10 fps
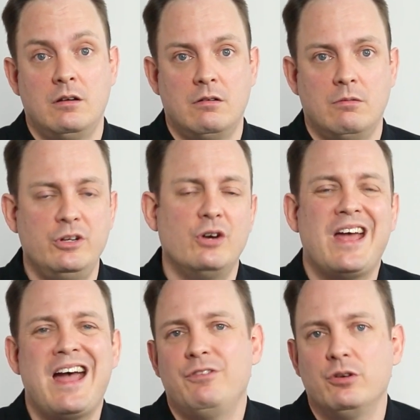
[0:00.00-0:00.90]
We don't
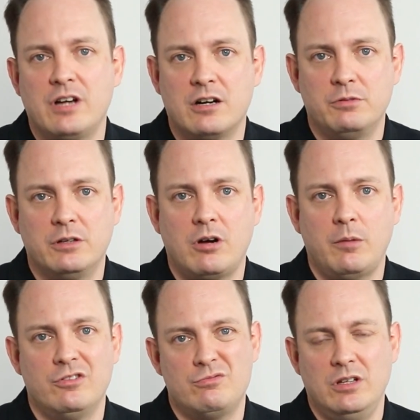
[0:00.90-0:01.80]
have those hard
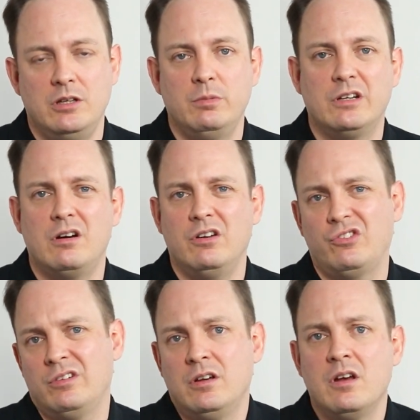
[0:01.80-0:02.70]
requirements really because
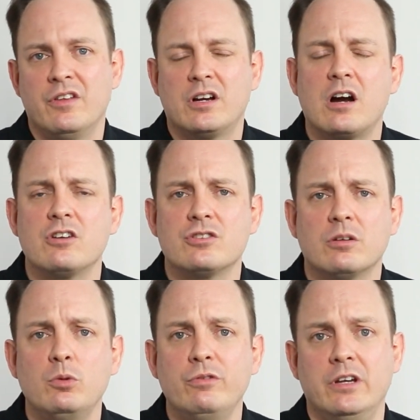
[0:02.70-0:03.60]
the car is not
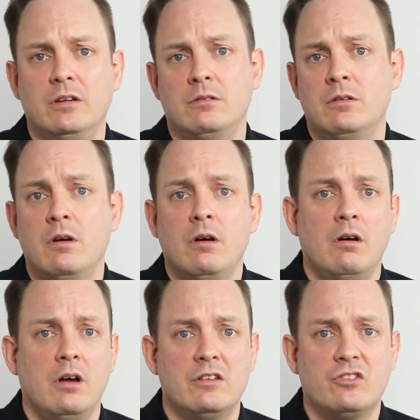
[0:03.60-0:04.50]
moving,
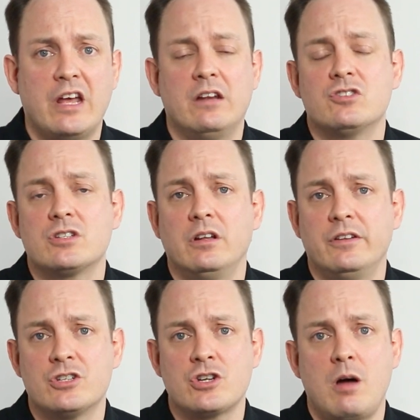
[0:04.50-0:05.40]
it's standing still in the
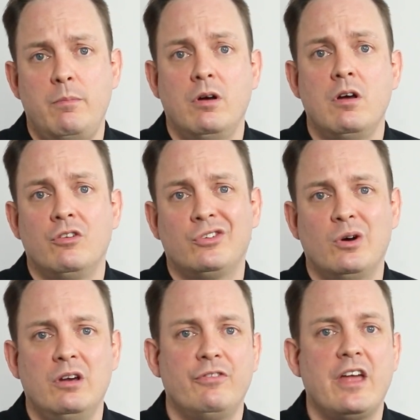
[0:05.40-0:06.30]
shop. So
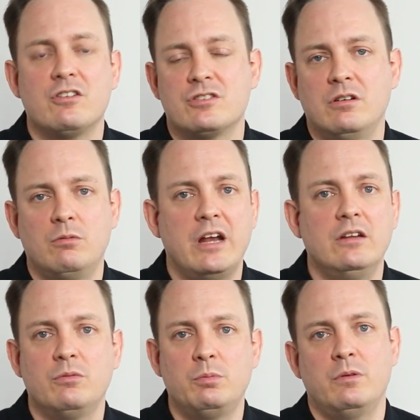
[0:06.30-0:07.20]
if there's the radio
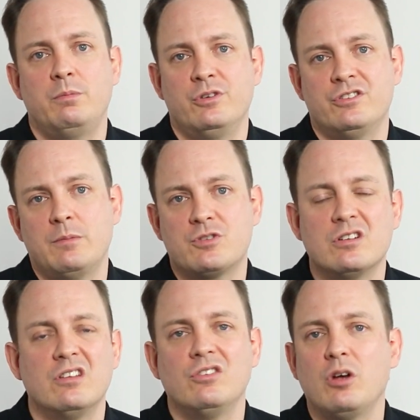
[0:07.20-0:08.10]
perception
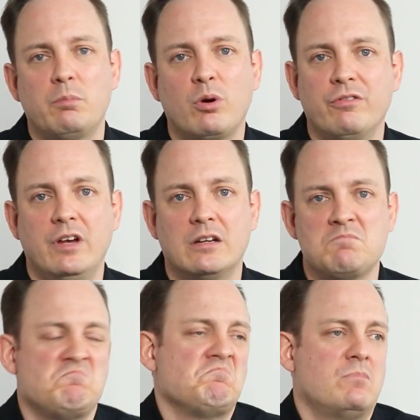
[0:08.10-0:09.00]
is not perfect,
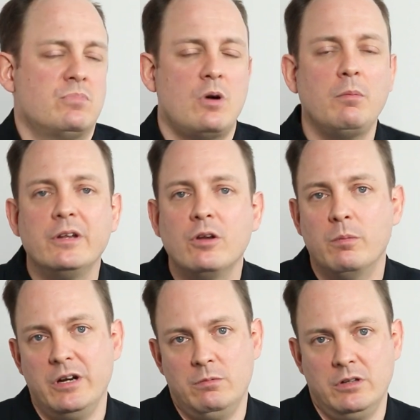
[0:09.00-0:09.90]
probably
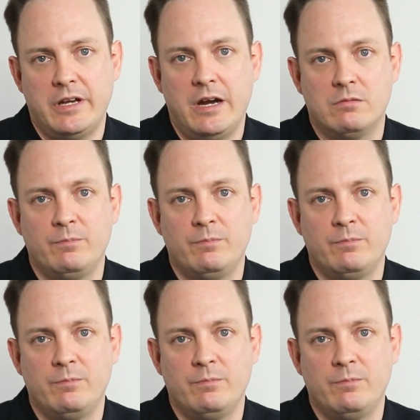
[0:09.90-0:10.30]
nobody will care.